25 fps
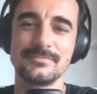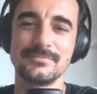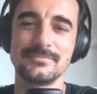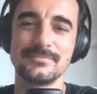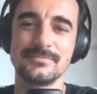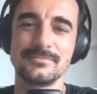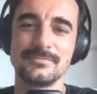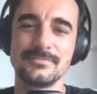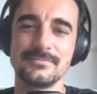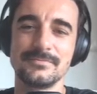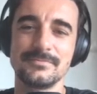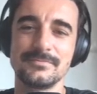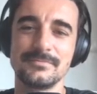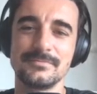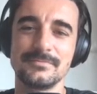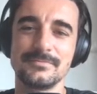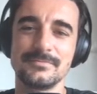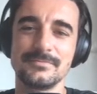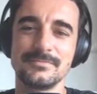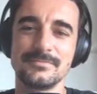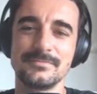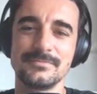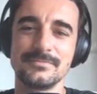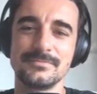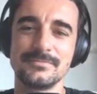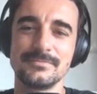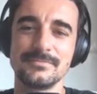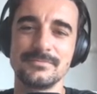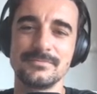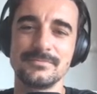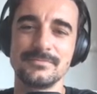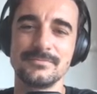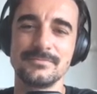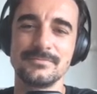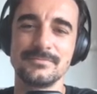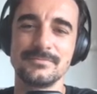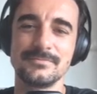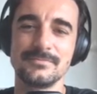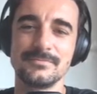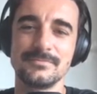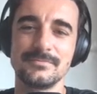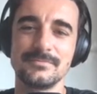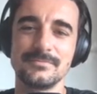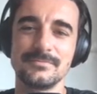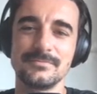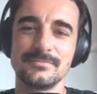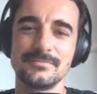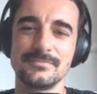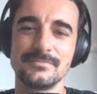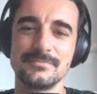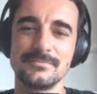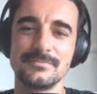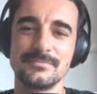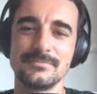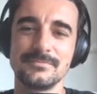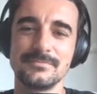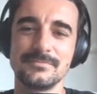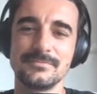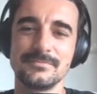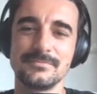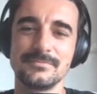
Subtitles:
[no speech]